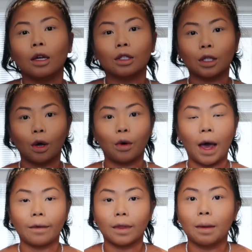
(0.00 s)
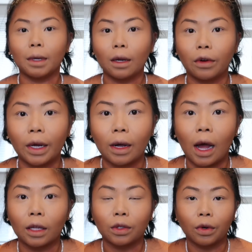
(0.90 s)
So after I'm done cream
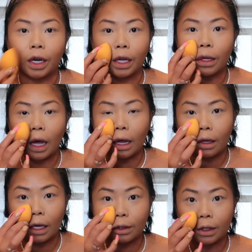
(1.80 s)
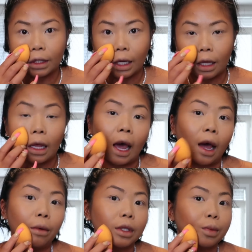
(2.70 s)
contouring, you guys were seeing that
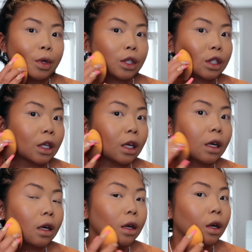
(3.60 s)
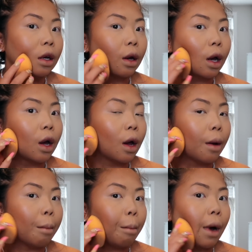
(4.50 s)
I was pushing
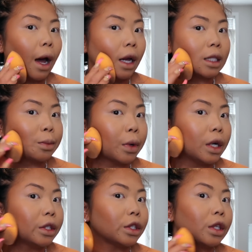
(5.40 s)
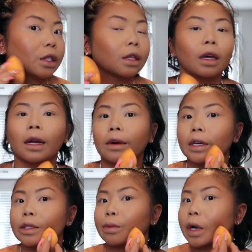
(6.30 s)
my sponge into the
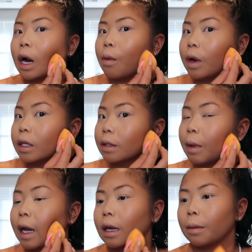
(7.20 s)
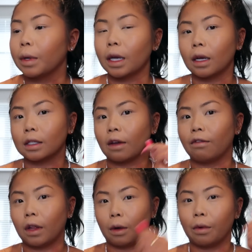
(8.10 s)
areas where I wanted to lighten up again, because I
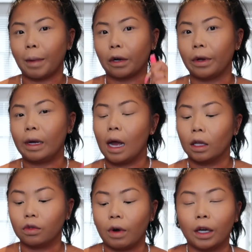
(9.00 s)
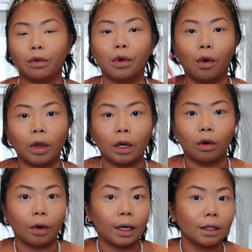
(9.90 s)
feel like when my cream contour, I do go a little
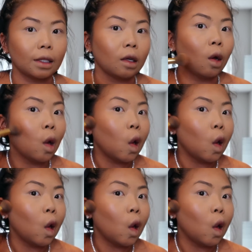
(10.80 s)
crazy